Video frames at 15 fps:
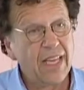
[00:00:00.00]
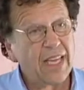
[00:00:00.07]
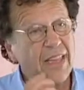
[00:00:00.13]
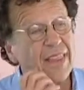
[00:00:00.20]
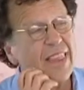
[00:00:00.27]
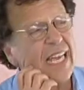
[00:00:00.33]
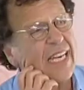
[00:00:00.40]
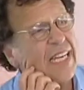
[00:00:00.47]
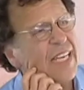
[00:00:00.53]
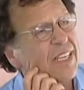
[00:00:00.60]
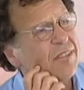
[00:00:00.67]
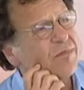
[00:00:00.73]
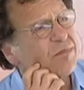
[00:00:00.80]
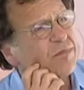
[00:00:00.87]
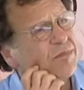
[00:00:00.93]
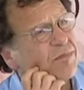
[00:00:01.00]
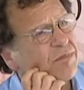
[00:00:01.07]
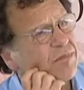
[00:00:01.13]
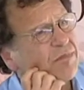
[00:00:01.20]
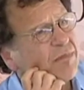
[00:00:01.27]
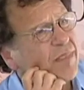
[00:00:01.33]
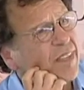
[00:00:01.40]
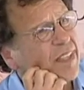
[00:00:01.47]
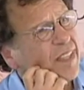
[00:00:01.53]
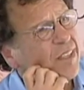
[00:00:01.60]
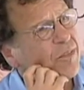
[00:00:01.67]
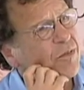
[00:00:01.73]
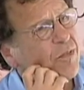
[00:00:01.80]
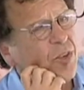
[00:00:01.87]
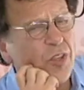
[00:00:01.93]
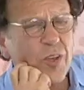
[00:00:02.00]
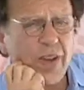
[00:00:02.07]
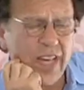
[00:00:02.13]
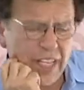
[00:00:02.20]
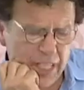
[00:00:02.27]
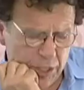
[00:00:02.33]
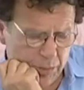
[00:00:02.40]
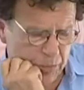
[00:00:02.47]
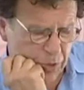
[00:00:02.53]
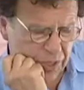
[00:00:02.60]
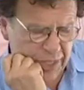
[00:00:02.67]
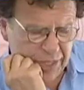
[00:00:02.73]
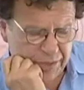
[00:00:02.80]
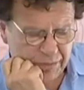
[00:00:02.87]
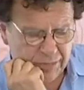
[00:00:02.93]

And then, further on in the book,